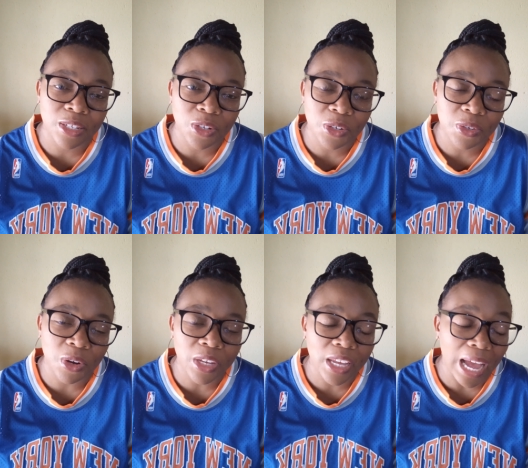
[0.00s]
You know,
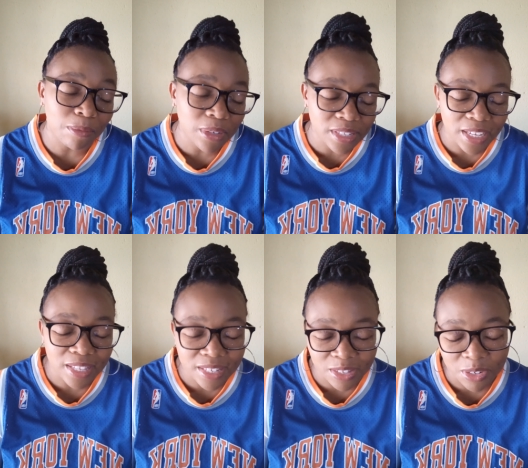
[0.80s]
okay, I'm not saying
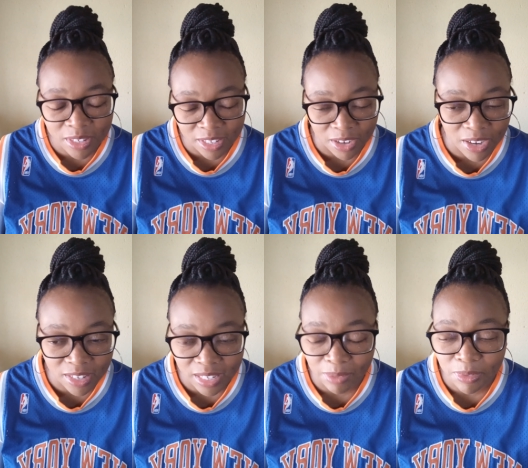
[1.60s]
this is not
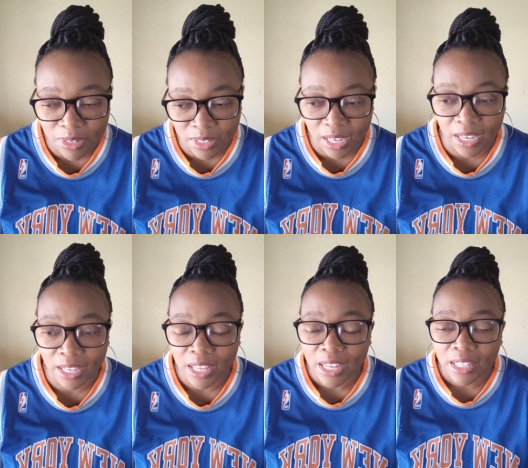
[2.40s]
serious. I'm just saying
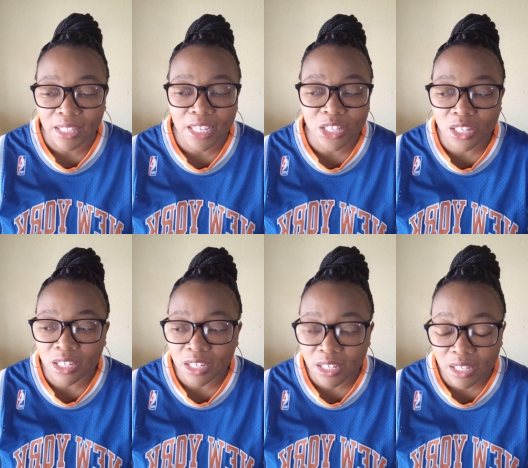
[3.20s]
this is
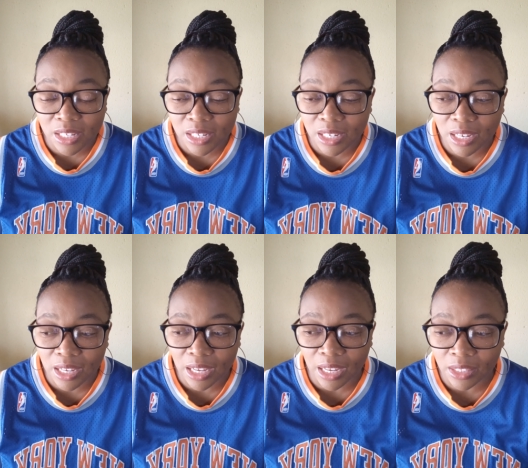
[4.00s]
just
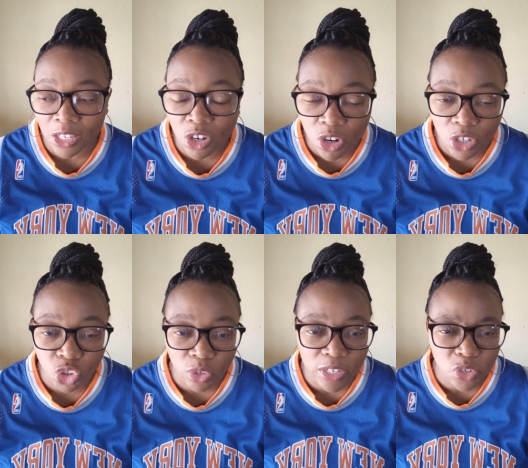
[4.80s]
the Lord
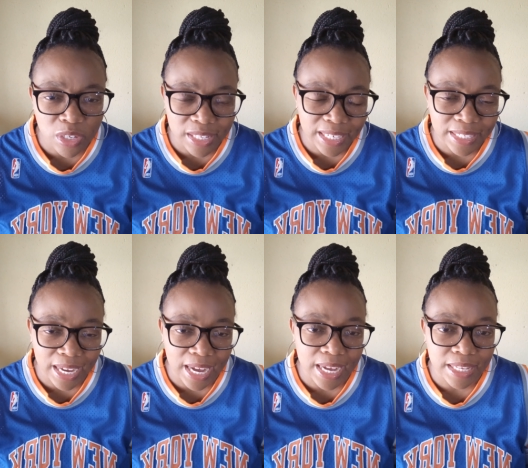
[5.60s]
trying to
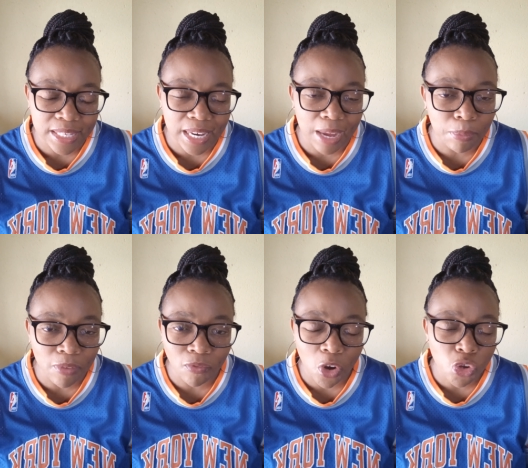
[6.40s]
center us. Like
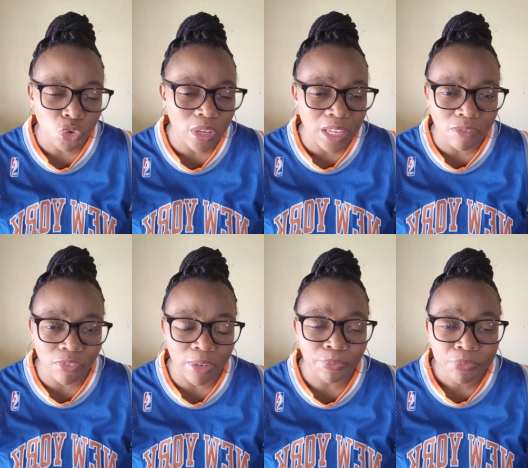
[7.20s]
before you
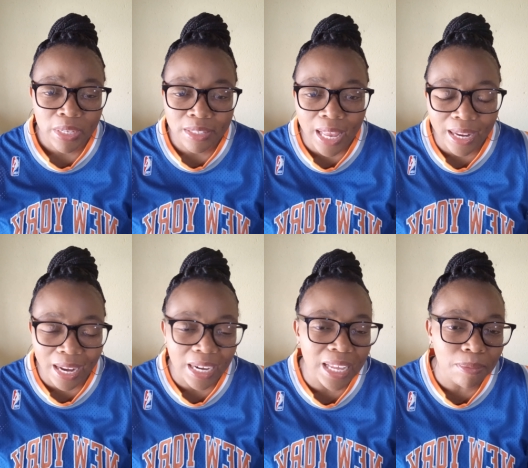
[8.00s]
even Start
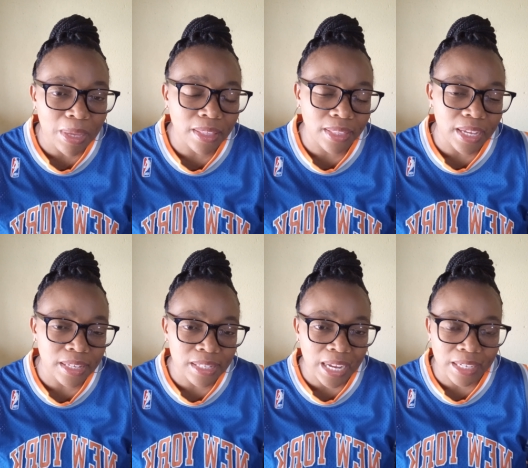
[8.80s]
claiming
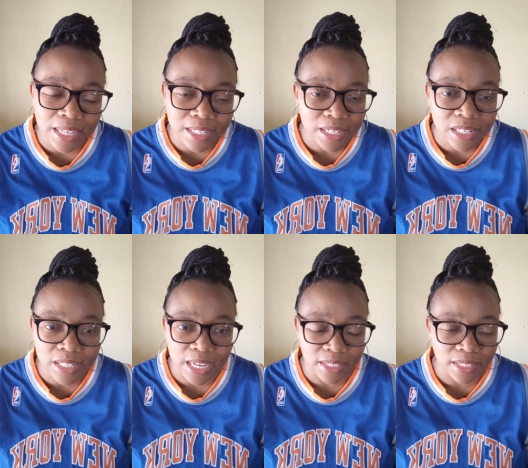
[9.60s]
things like let's just
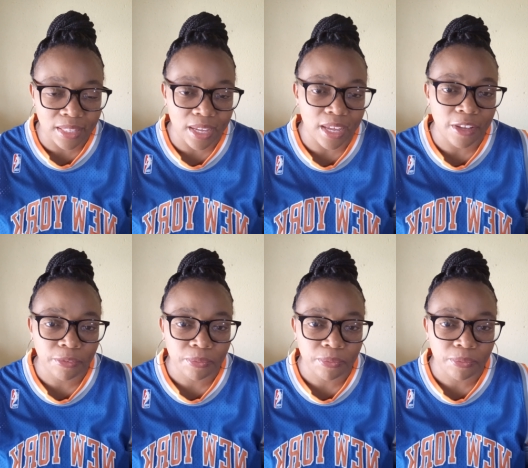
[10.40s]
start it there.